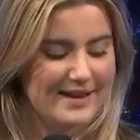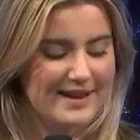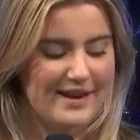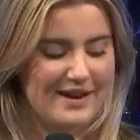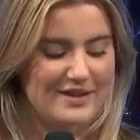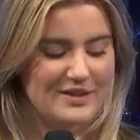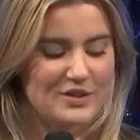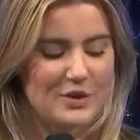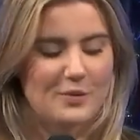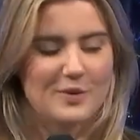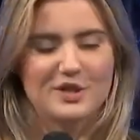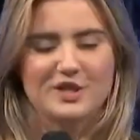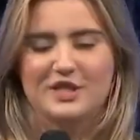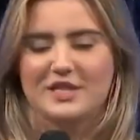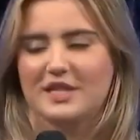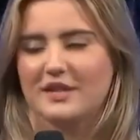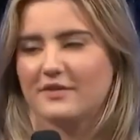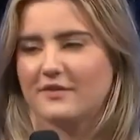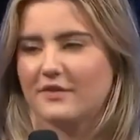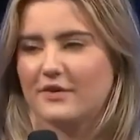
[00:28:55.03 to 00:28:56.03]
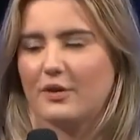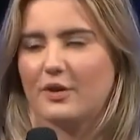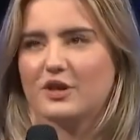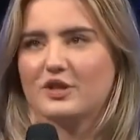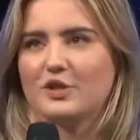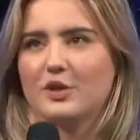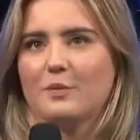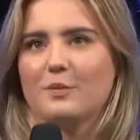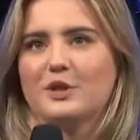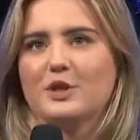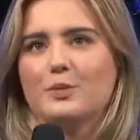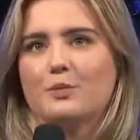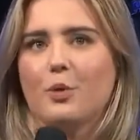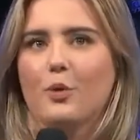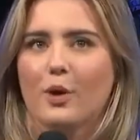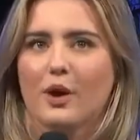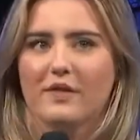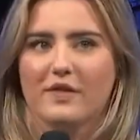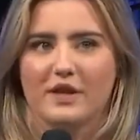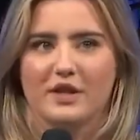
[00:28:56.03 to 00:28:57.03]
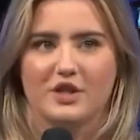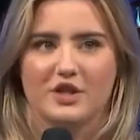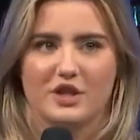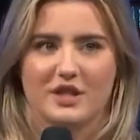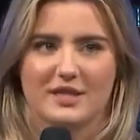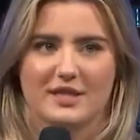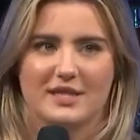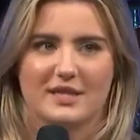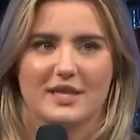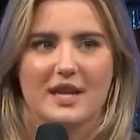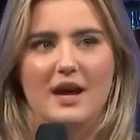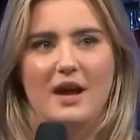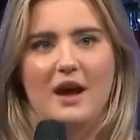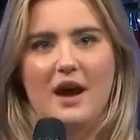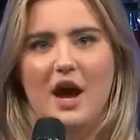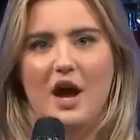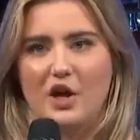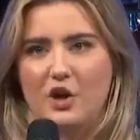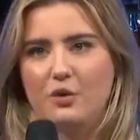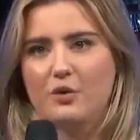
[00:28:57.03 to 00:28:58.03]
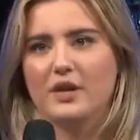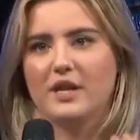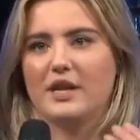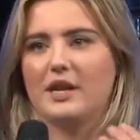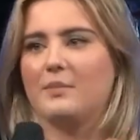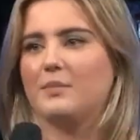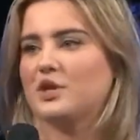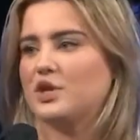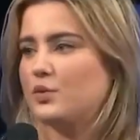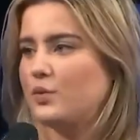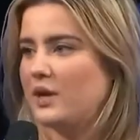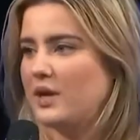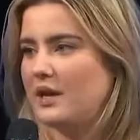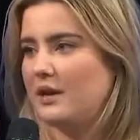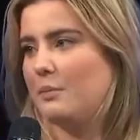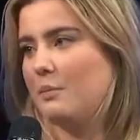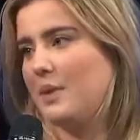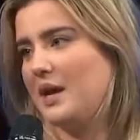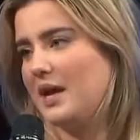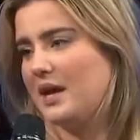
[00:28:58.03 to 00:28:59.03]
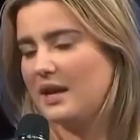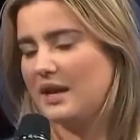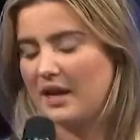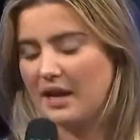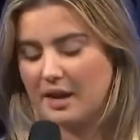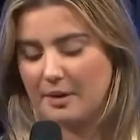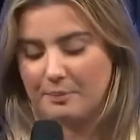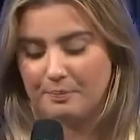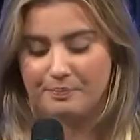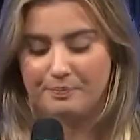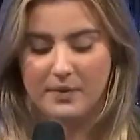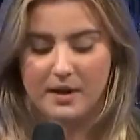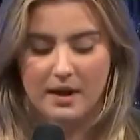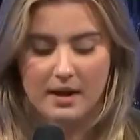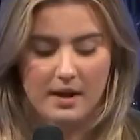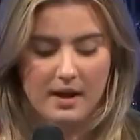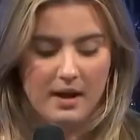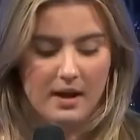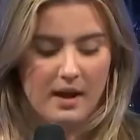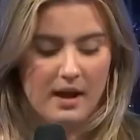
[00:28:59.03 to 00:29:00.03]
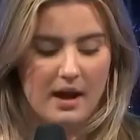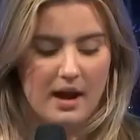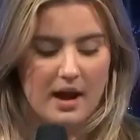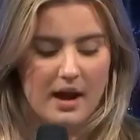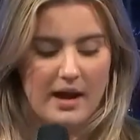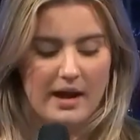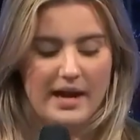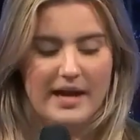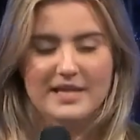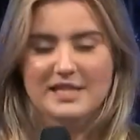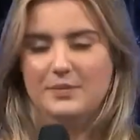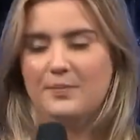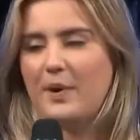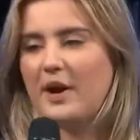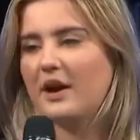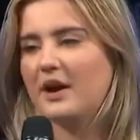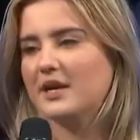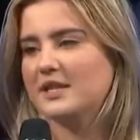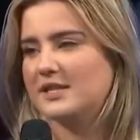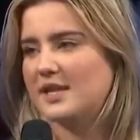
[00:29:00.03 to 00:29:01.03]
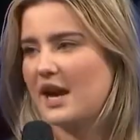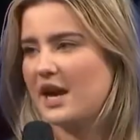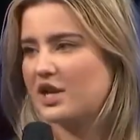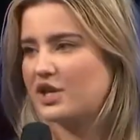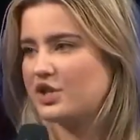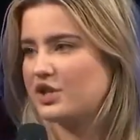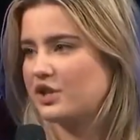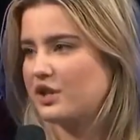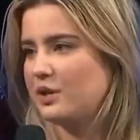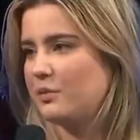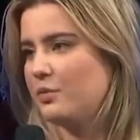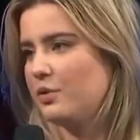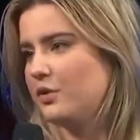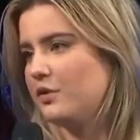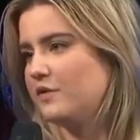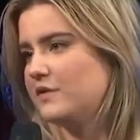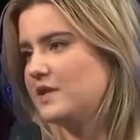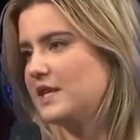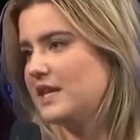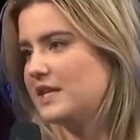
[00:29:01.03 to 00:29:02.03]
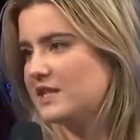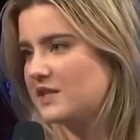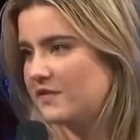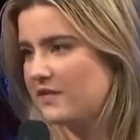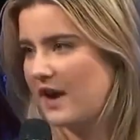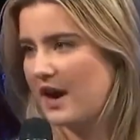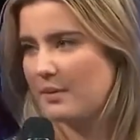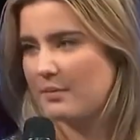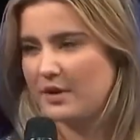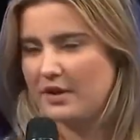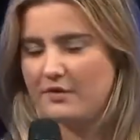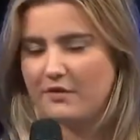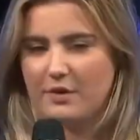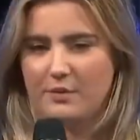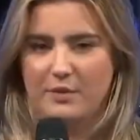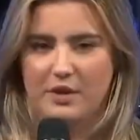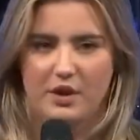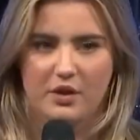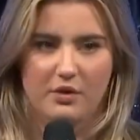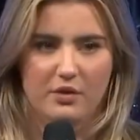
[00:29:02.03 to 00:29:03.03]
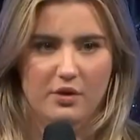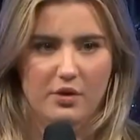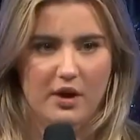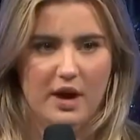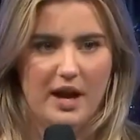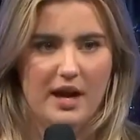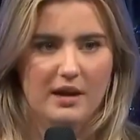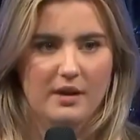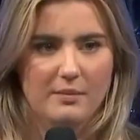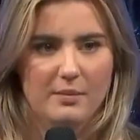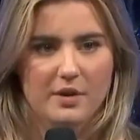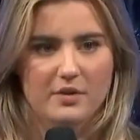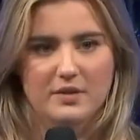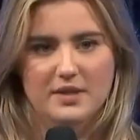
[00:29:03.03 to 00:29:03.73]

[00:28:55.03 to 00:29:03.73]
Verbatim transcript: are so much different, or so much more than just a unity between me and him. Uh, his parents actually moved his family from the Ukraine about